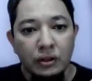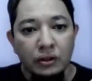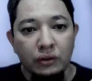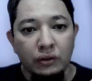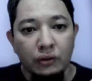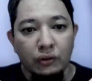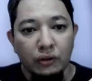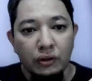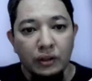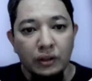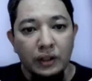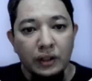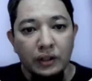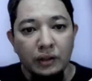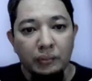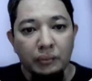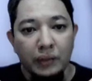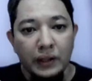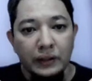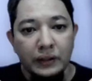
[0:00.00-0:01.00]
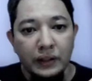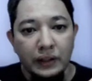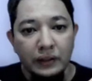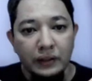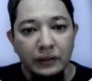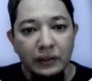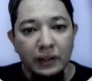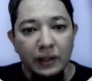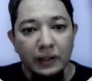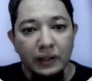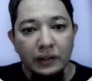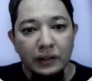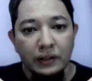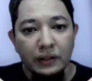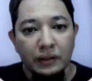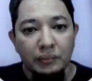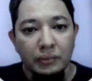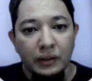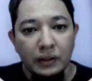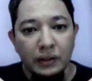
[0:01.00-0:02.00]
coal is abundant,
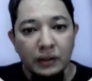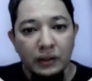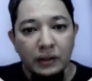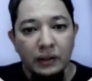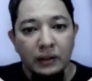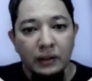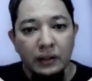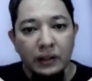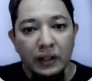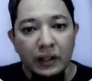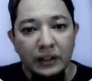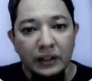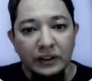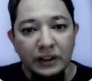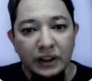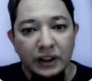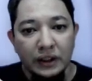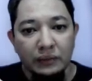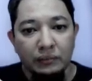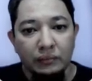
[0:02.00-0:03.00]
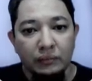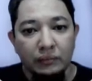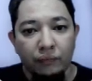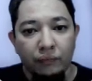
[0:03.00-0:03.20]
accessible, and cheap.